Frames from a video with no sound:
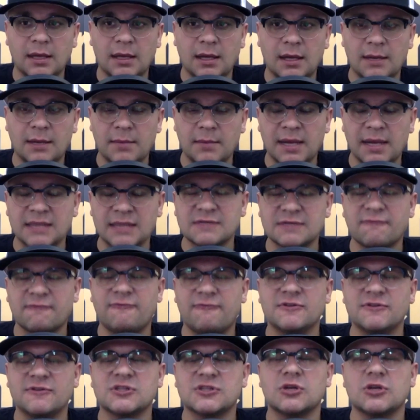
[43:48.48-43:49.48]
and makes
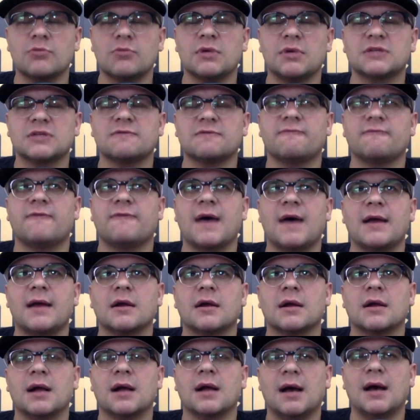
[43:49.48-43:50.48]
so much
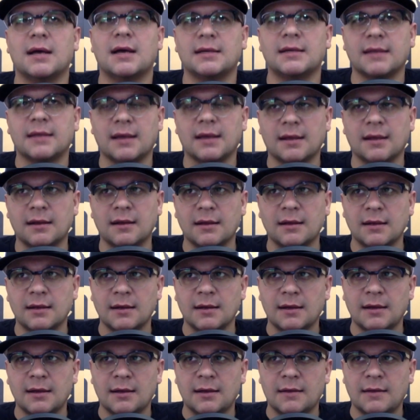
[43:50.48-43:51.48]
fire content
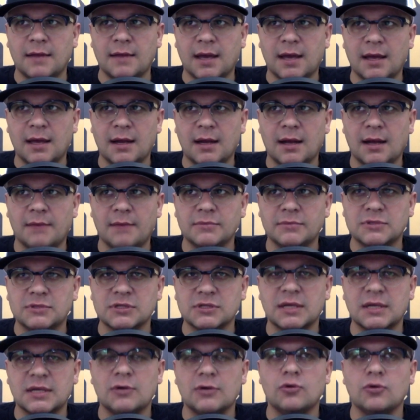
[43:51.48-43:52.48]
that I'm
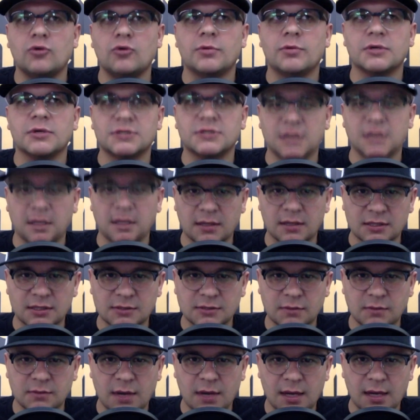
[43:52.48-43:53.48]
uber
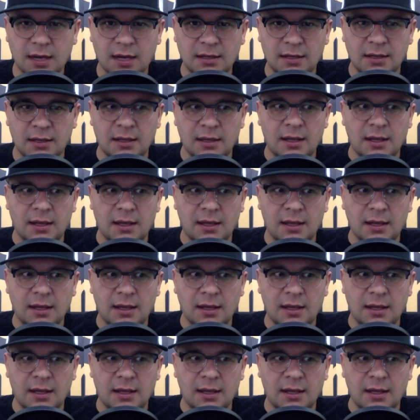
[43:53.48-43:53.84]
jealous. Right.